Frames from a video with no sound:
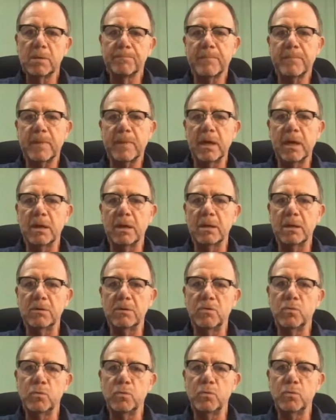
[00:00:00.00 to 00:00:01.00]
and
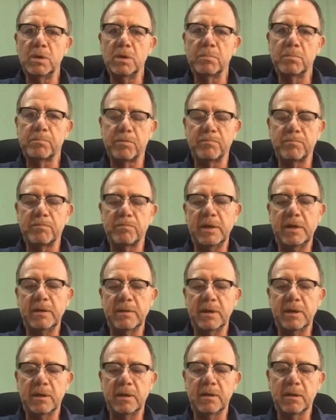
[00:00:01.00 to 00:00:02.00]
we're
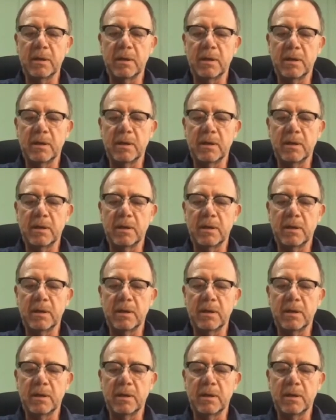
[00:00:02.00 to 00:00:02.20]
providing